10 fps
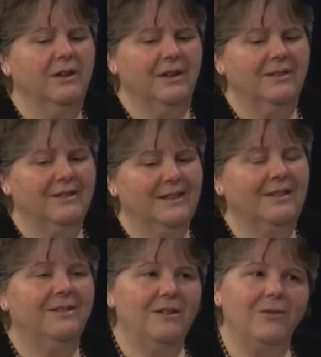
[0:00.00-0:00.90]

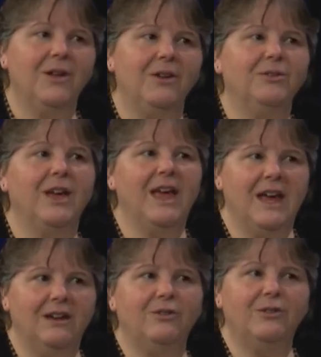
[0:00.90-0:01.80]
It's difficult to
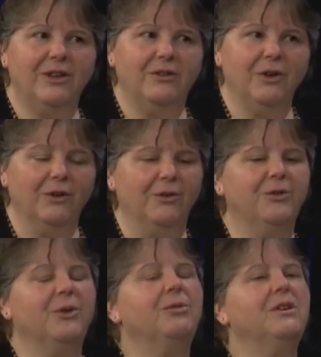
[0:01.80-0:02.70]
age sea
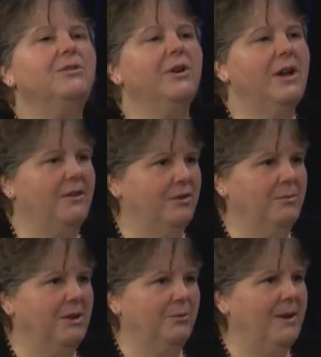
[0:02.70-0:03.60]
turtles. So these are
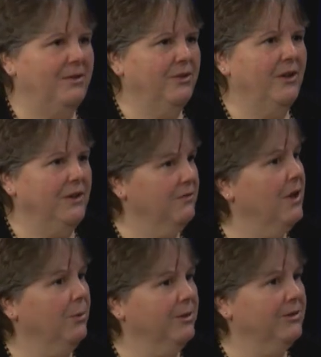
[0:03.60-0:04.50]
estimates based on the
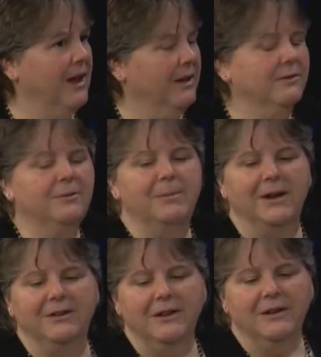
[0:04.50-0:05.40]
available science.
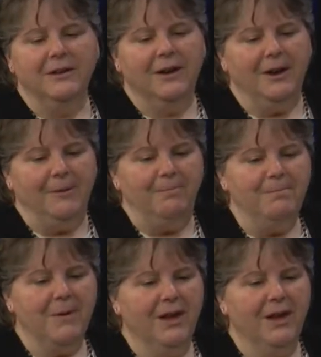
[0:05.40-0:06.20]
But mm-hmm.